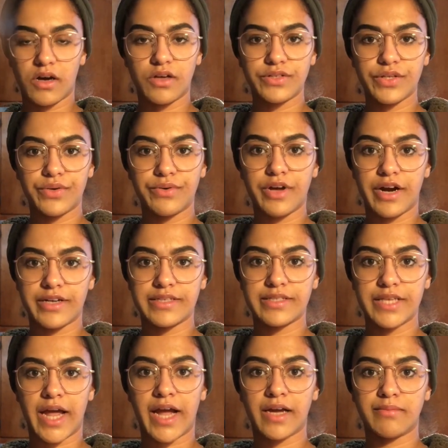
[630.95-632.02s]
Also not a
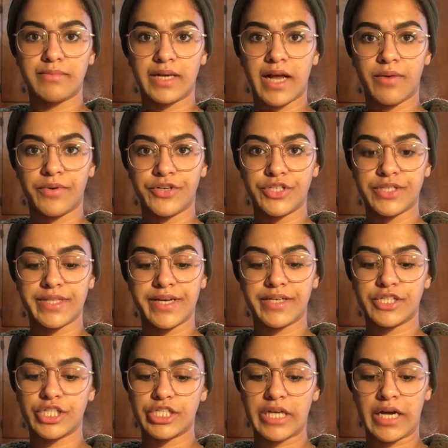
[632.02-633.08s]
snack, but I would just like
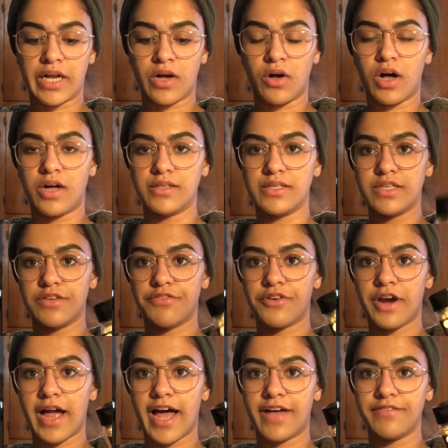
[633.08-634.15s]
to shout out Aldi
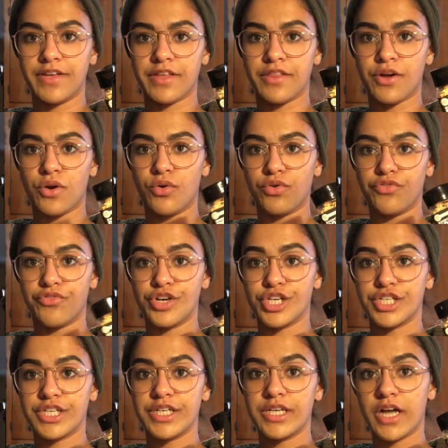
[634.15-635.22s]
for having their own
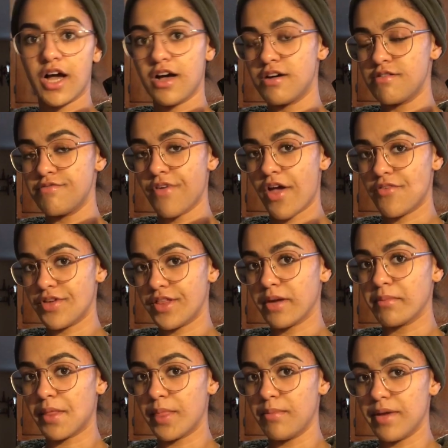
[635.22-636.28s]
version of
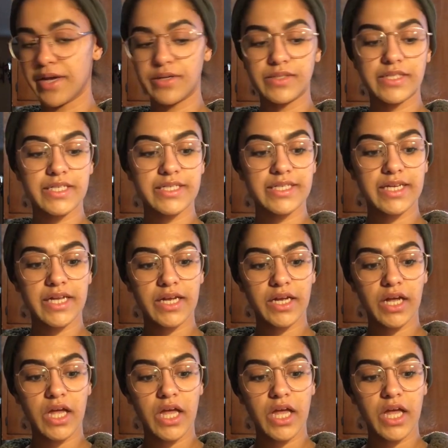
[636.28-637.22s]
everything but the bagel seasoning,